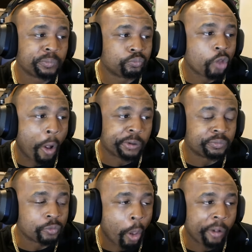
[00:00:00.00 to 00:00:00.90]

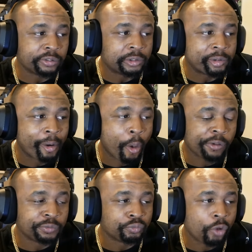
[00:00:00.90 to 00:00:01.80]
And
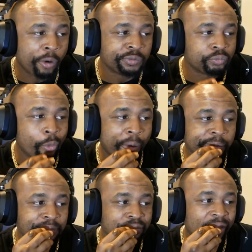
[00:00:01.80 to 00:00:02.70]
here is the next
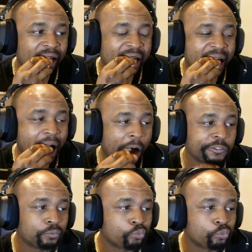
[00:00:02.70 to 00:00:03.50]
picture that he took.